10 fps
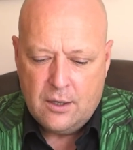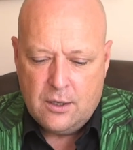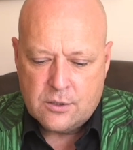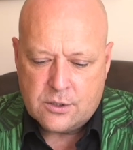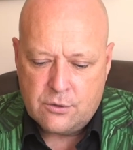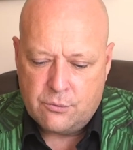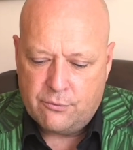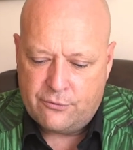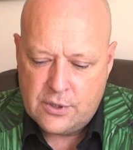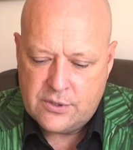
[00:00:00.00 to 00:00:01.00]
So
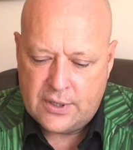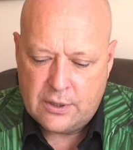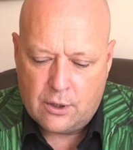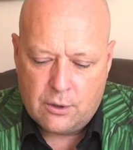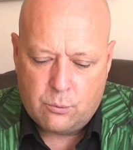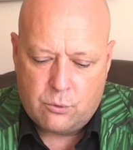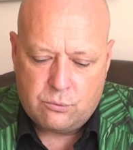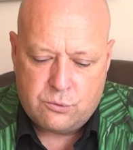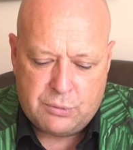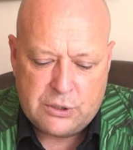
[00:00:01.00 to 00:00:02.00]
first thing that I will
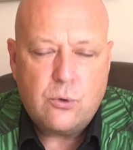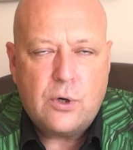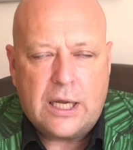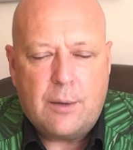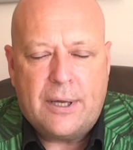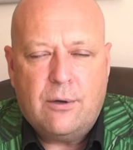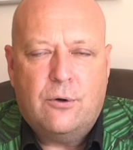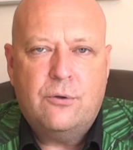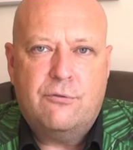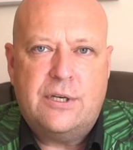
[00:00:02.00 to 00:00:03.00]
be talking about
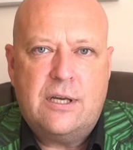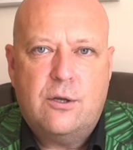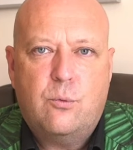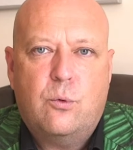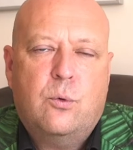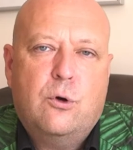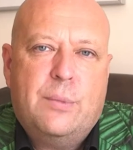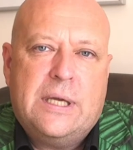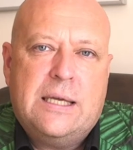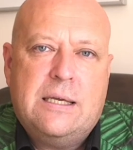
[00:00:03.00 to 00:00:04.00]
on the video will
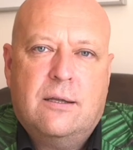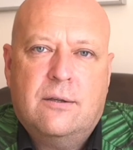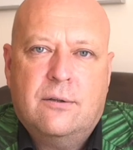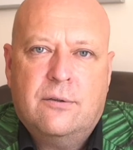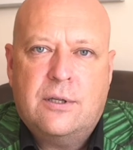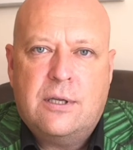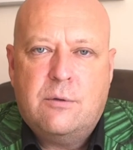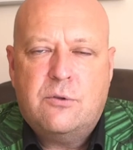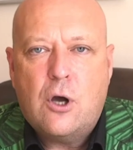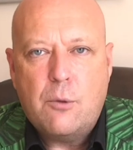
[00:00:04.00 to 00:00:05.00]
be
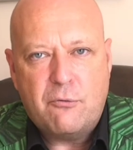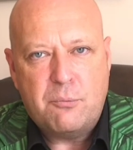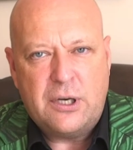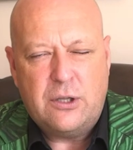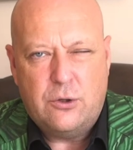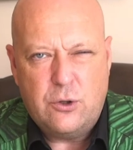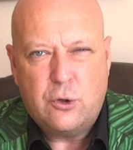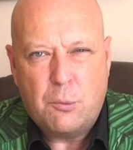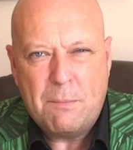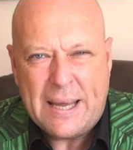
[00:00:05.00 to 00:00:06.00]
the type of money that you
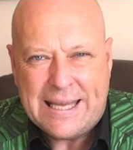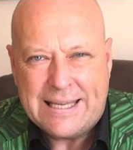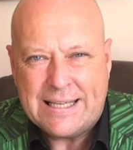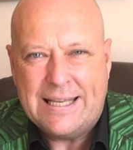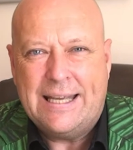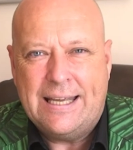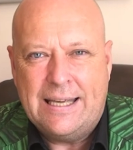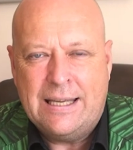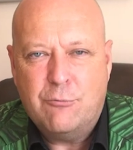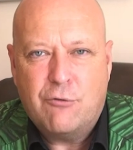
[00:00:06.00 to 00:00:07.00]
can make
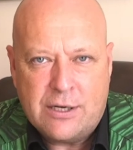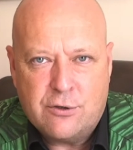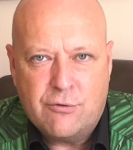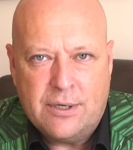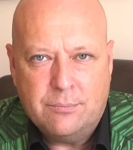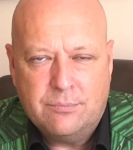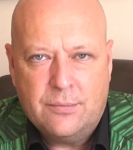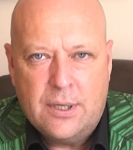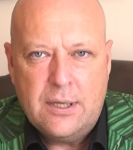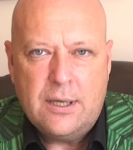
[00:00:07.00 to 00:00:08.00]
in rent to rent.
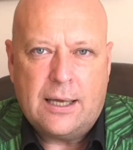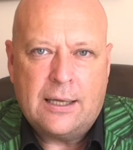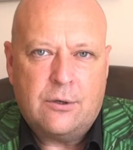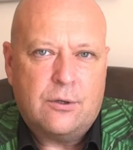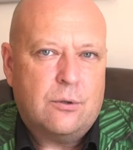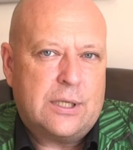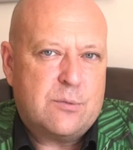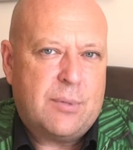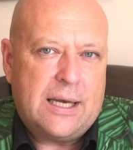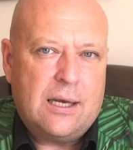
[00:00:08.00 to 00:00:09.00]
And I'll
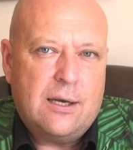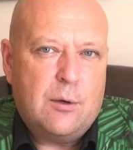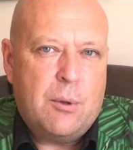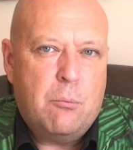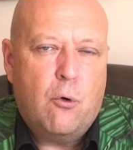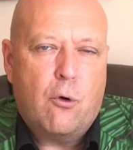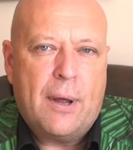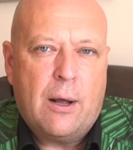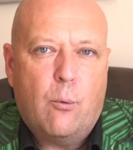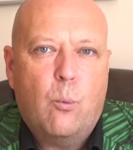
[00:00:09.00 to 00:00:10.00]
explain a little bit more
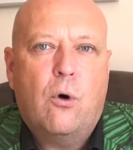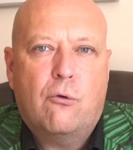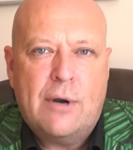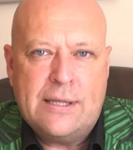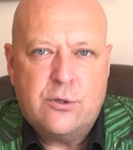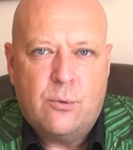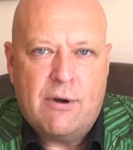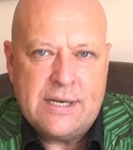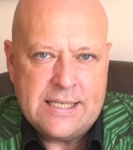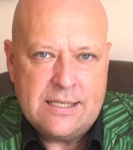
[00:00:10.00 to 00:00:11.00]
about what rent to
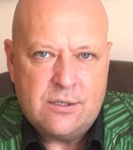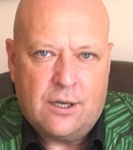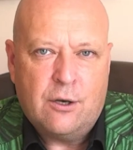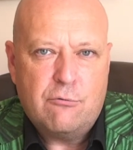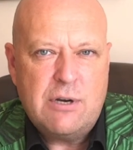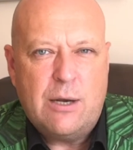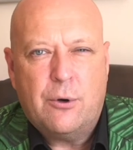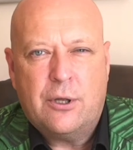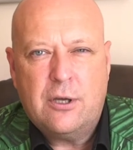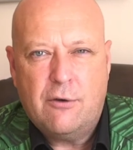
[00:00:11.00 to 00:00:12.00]
rent is. And I really
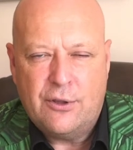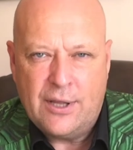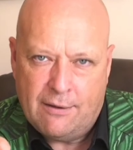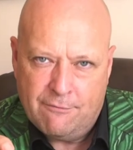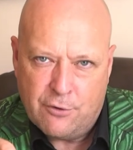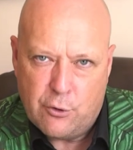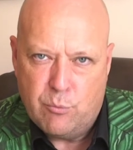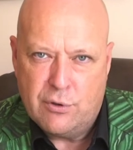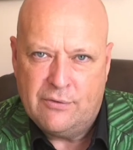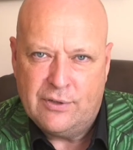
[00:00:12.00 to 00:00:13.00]
want to cover that very
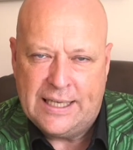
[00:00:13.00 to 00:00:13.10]
briefly